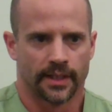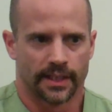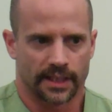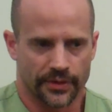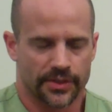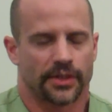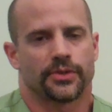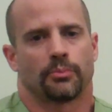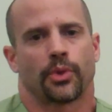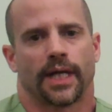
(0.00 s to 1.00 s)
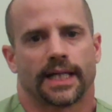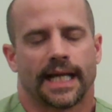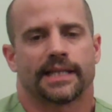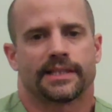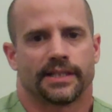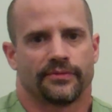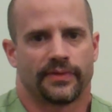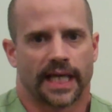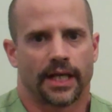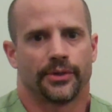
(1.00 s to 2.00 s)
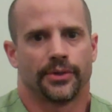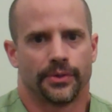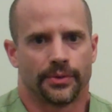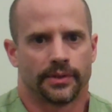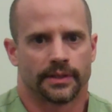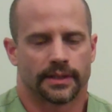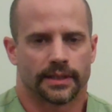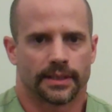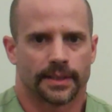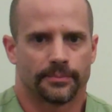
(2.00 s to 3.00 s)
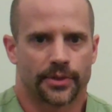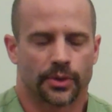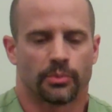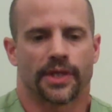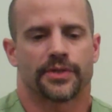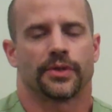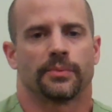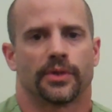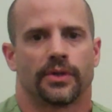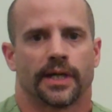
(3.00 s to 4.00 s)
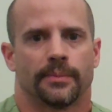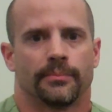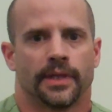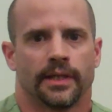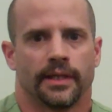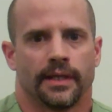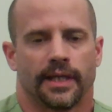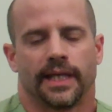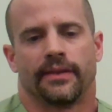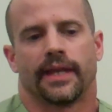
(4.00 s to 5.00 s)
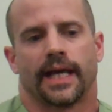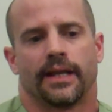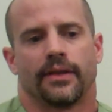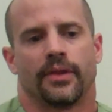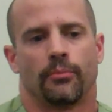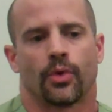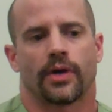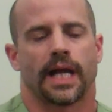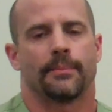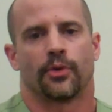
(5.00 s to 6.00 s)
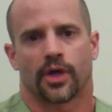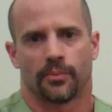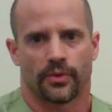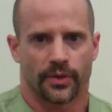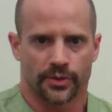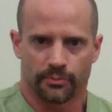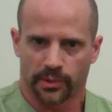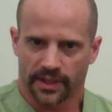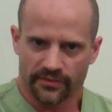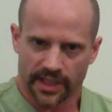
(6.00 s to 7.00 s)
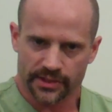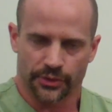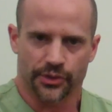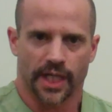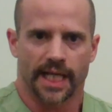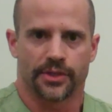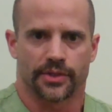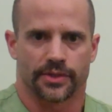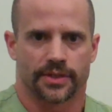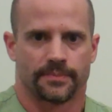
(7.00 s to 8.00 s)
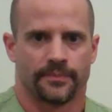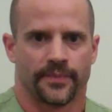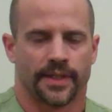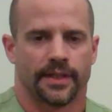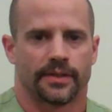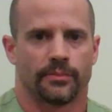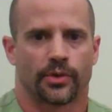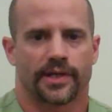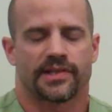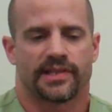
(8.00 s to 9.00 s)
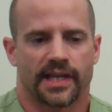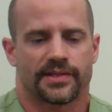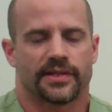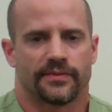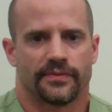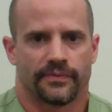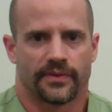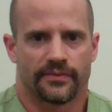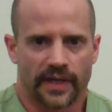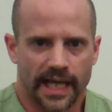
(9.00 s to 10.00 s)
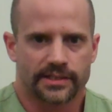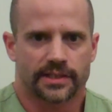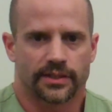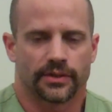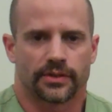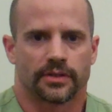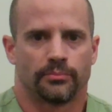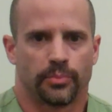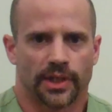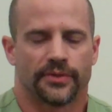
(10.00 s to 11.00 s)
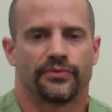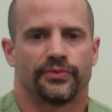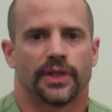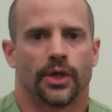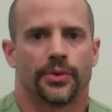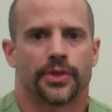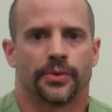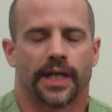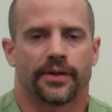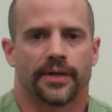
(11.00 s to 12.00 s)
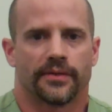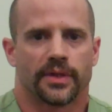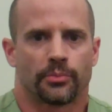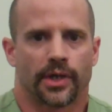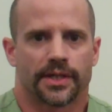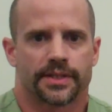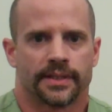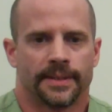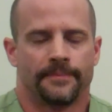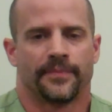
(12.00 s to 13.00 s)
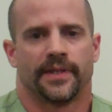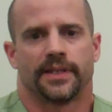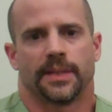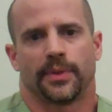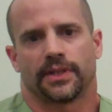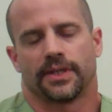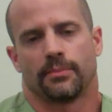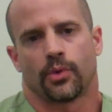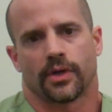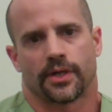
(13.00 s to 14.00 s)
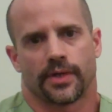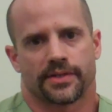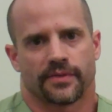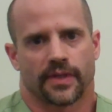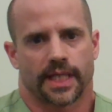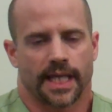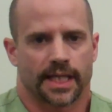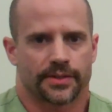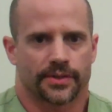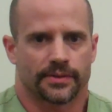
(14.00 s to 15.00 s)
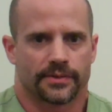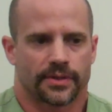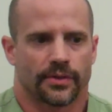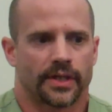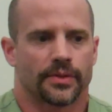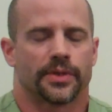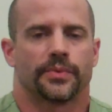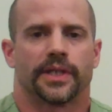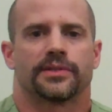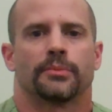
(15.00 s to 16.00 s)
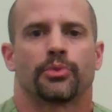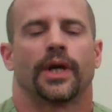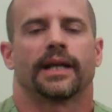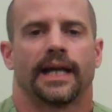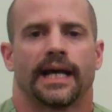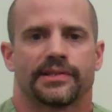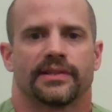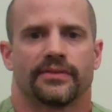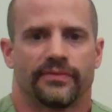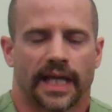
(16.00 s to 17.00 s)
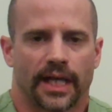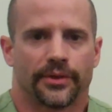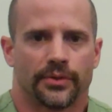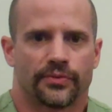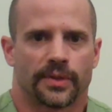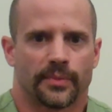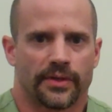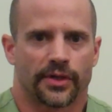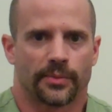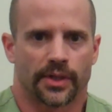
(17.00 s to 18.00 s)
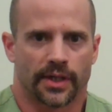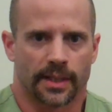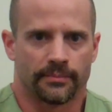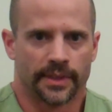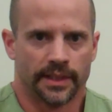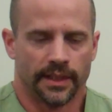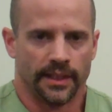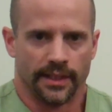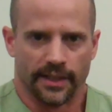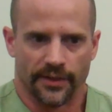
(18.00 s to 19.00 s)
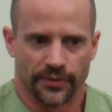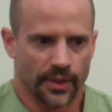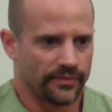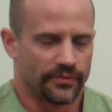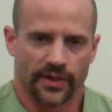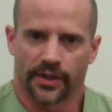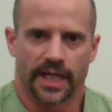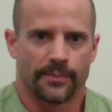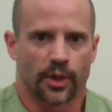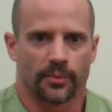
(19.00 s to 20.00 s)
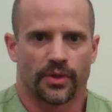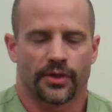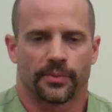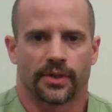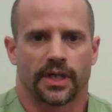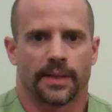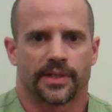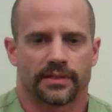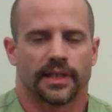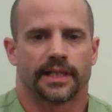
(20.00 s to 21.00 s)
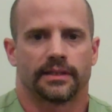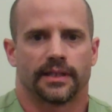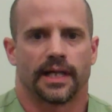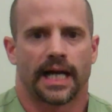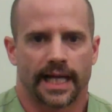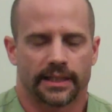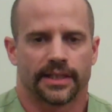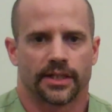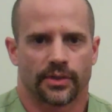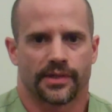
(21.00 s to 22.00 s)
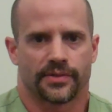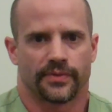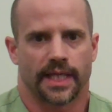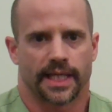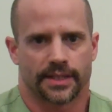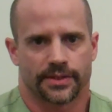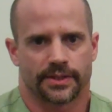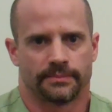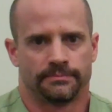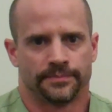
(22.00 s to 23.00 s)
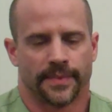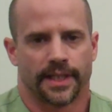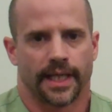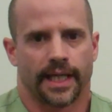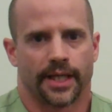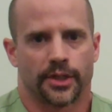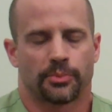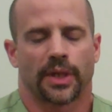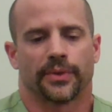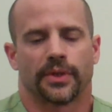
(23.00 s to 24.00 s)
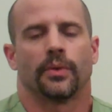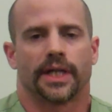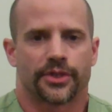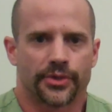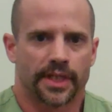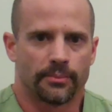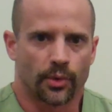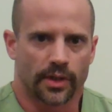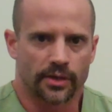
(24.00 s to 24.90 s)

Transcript: Now there's also prognostic value to a breast thermogram in that the more abnormal those blood vessel changes, the more excessive the vascular blood flow to an area of the breast, typically the more aggressive the cancer. So in other words, we get some prognostic value from the thermogram. If you have a very abnormal thermogram, it's likely a highly aggressive cancer, and you're probably going to want to treat it more